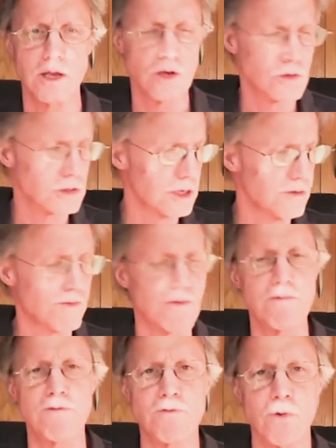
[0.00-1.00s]
usually
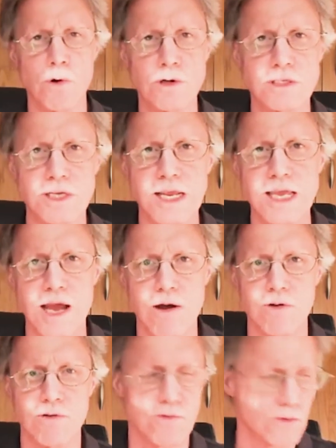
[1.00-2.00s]
from force in a
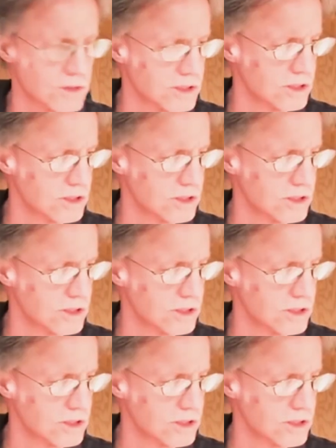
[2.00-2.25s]
counterforce